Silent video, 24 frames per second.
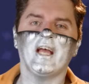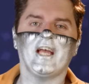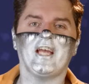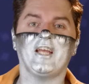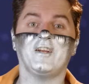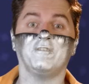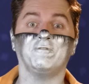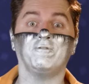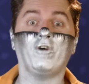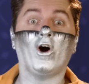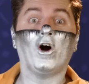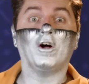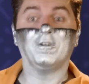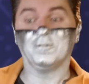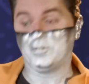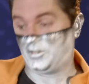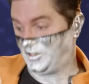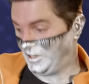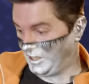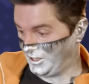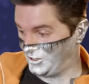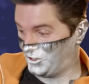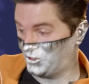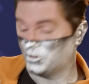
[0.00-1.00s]
It involves
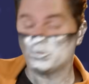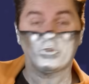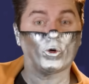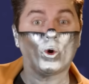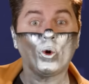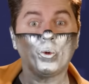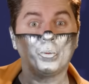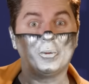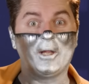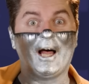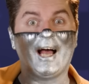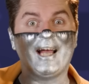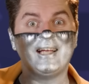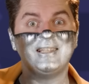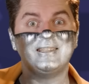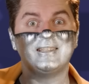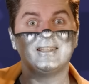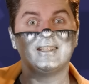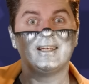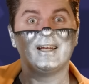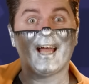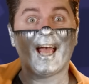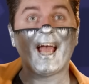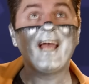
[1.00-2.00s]
a strobe light
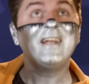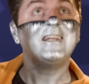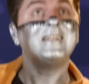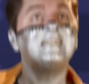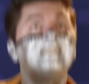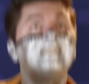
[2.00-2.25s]
and